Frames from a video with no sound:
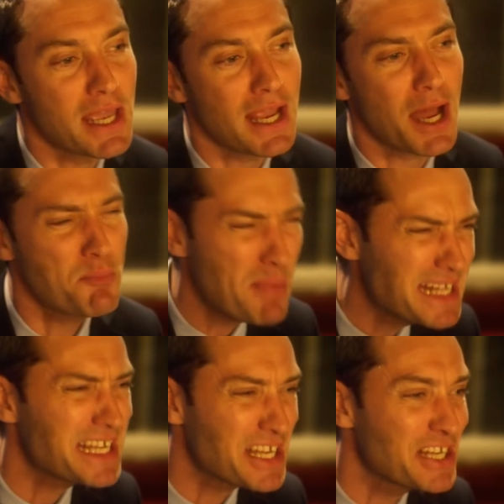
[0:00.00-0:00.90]

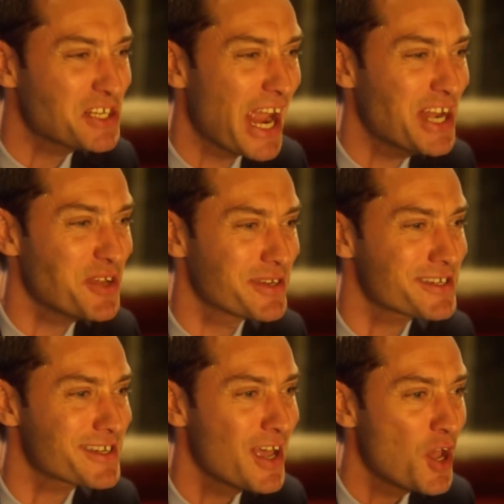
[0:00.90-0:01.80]
remedy made from
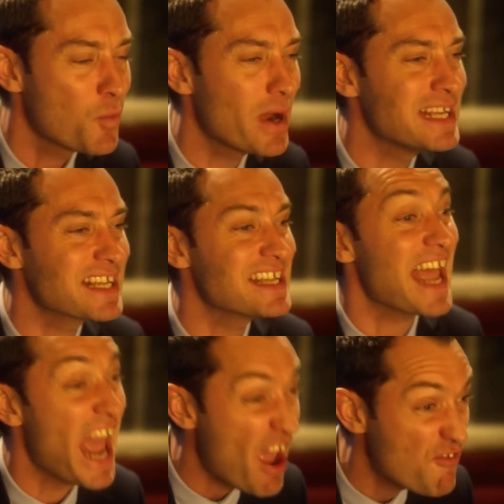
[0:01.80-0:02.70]
the
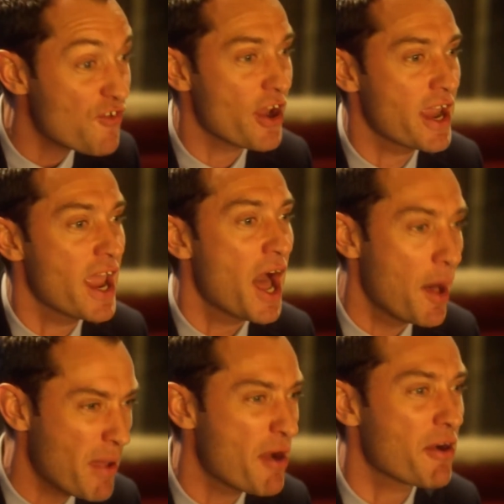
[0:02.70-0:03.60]
forsythia plant on
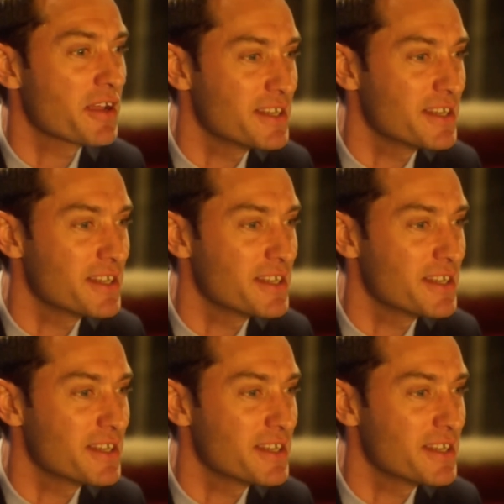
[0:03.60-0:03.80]
himself.